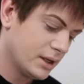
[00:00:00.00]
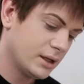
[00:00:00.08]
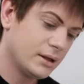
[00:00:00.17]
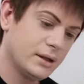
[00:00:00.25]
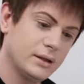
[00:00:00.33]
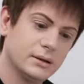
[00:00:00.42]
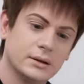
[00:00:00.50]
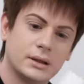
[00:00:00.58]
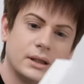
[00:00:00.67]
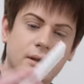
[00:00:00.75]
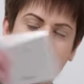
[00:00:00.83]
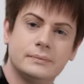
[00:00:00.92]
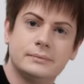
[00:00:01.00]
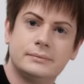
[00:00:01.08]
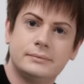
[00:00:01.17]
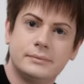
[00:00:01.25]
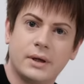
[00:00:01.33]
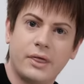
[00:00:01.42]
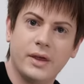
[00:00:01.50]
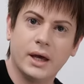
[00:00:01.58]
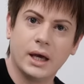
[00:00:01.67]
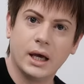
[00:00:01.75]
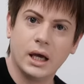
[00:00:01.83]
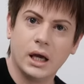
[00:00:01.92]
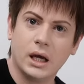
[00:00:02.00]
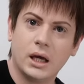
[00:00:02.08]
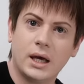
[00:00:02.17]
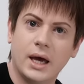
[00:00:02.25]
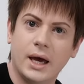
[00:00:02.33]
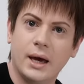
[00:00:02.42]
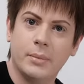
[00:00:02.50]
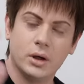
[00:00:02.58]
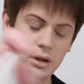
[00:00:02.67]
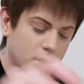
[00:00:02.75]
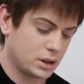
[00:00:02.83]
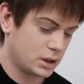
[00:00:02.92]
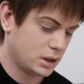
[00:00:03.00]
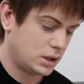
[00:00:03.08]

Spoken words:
And a little thingy care book.